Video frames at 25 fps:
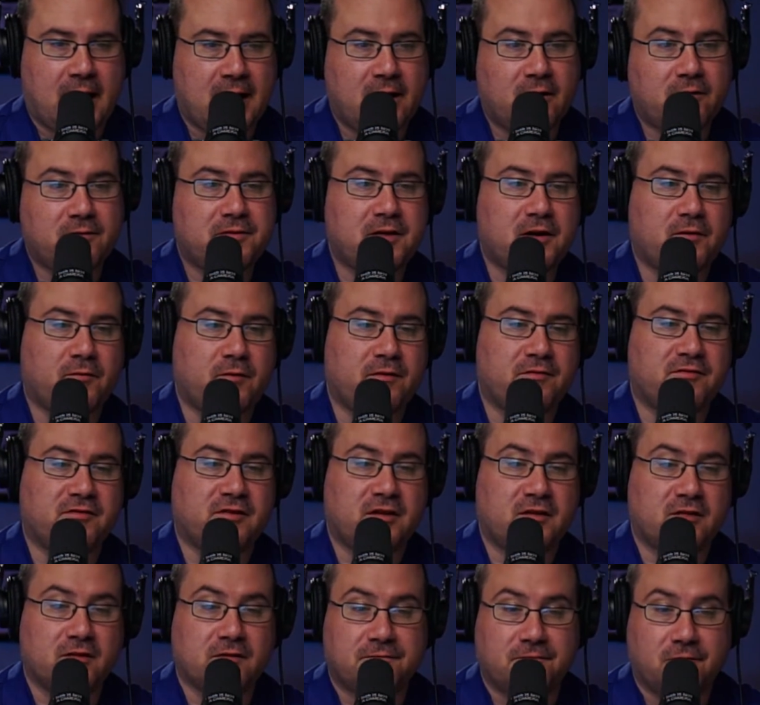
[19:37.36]
I don't think yeah. we've
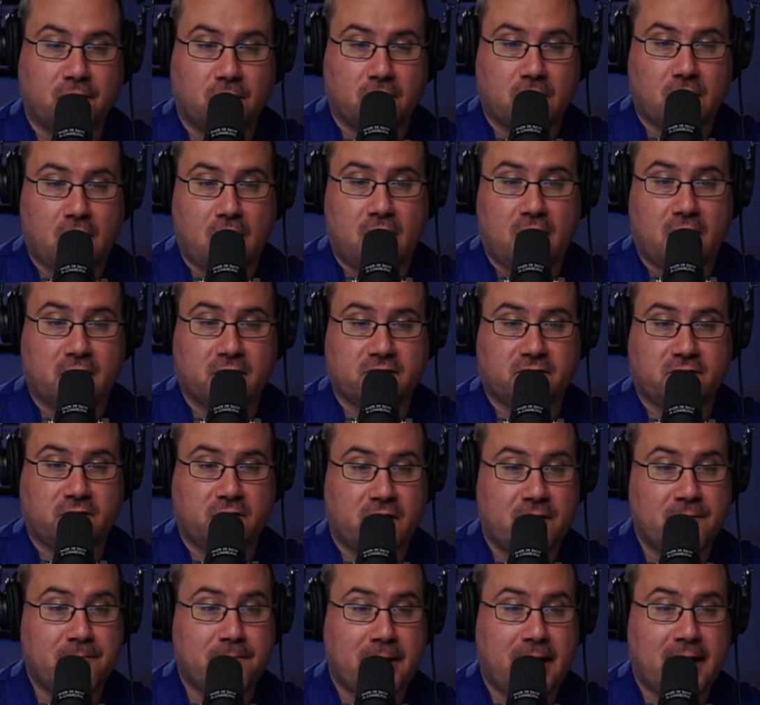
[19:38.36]
seen the full cost
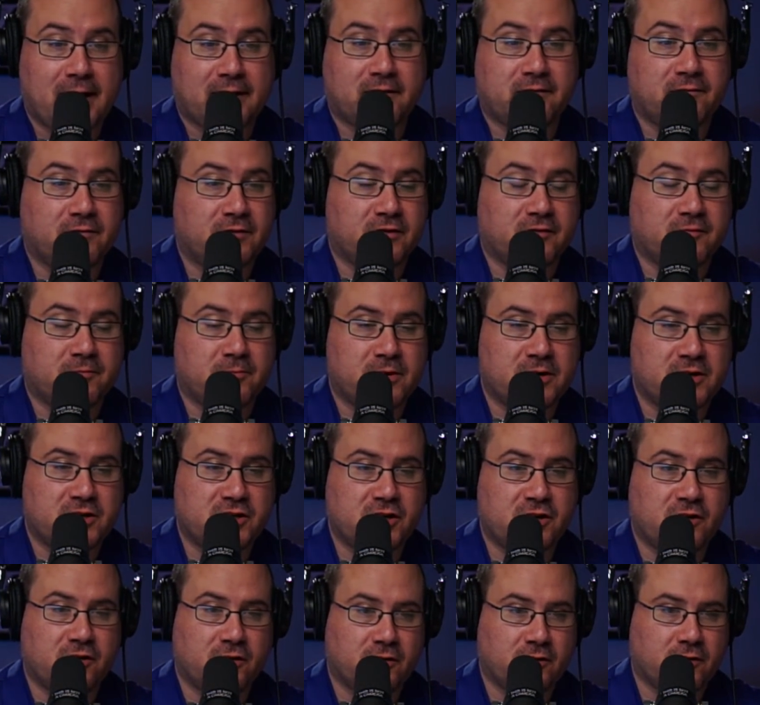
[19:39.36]
or impact of this breach
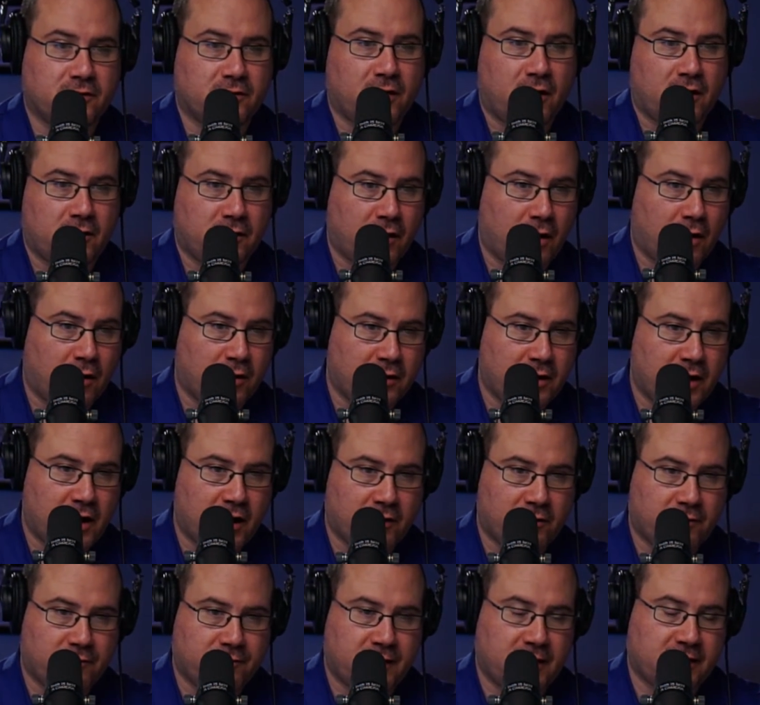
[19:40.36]
either on, on
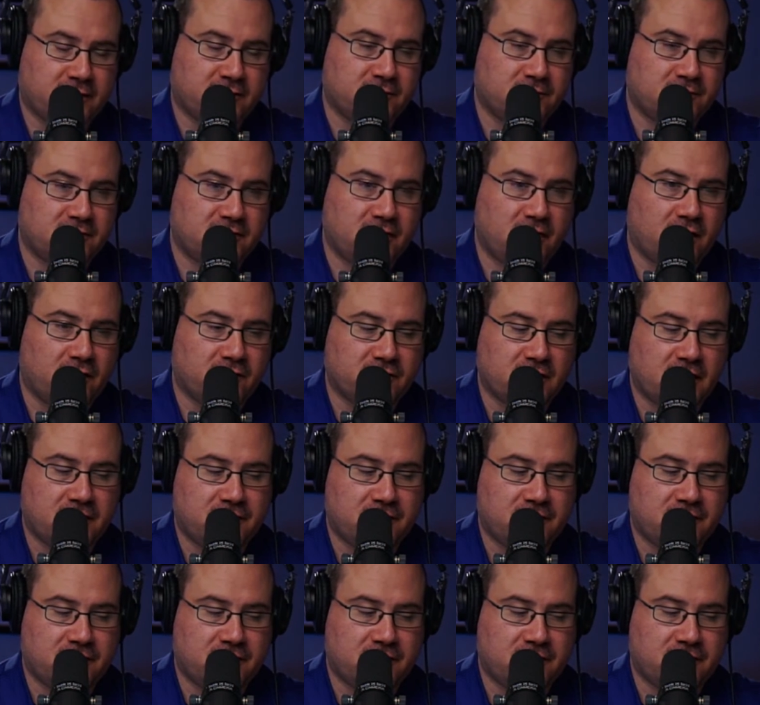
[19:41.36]
Equifax themselves.